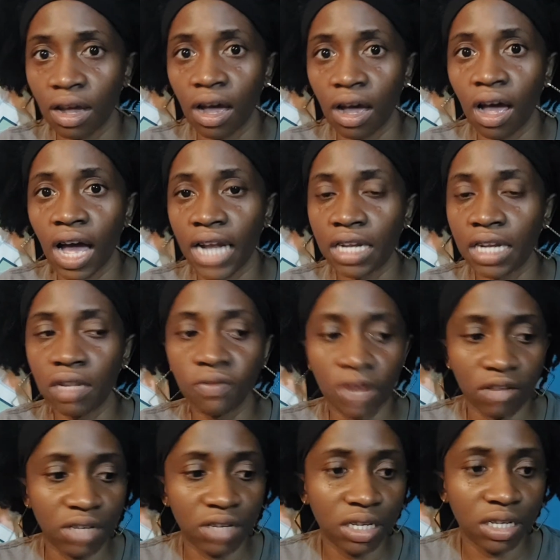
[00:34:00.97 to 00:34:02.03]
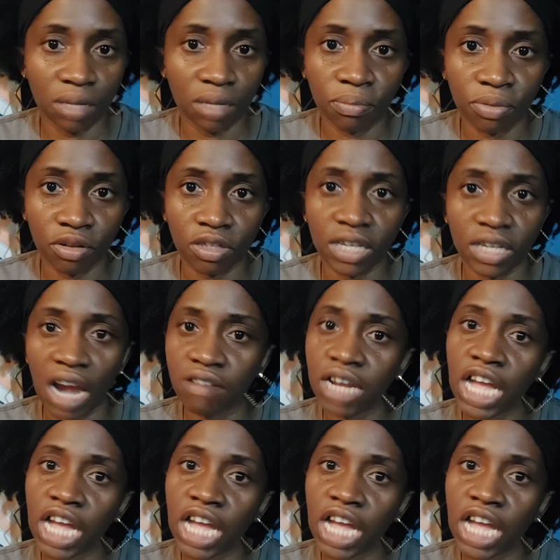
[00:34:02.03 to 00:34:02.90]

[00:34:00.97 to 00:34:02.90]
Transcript: and it's very simple. Diary